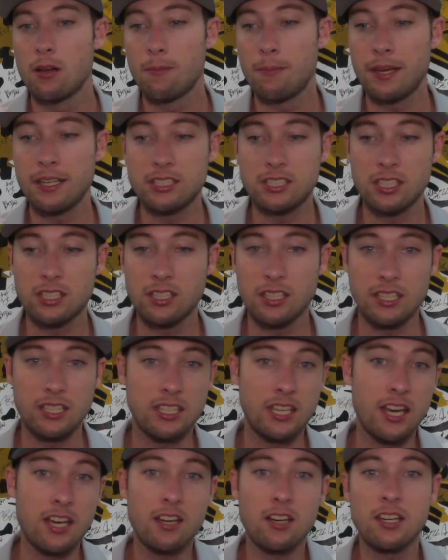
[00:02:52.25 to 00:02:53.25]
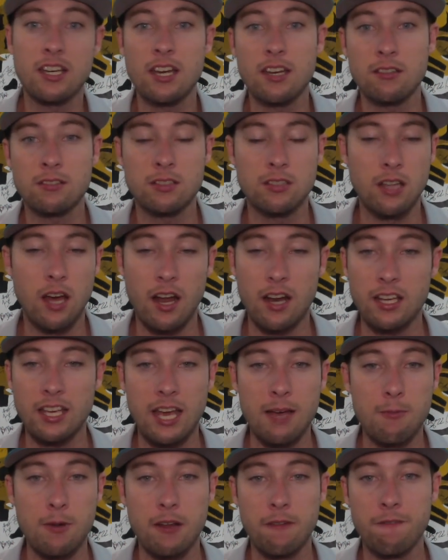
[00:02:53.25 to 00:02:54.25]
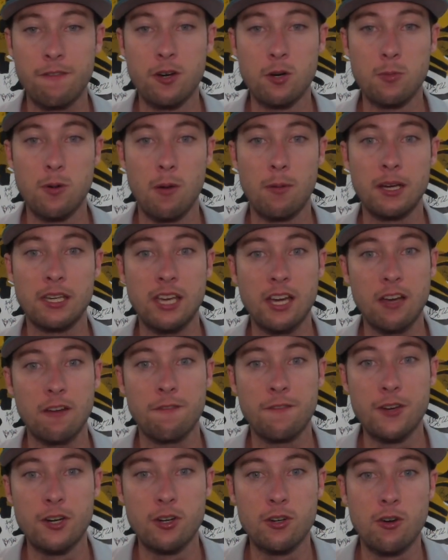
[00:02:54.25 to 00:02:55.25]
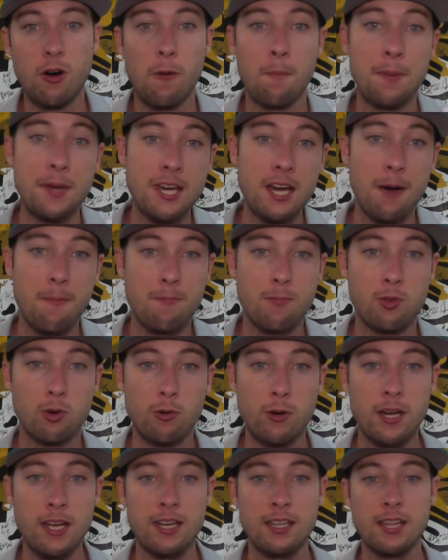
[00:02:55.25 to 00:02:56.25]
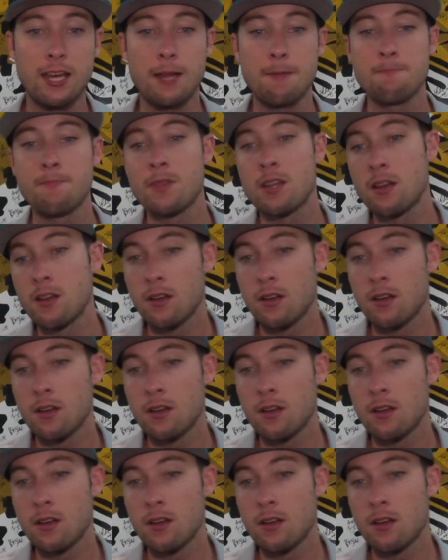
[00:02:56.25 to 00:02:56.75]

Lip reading: basically kick not a game-winning field goal, but kick a field goal, be up three, and then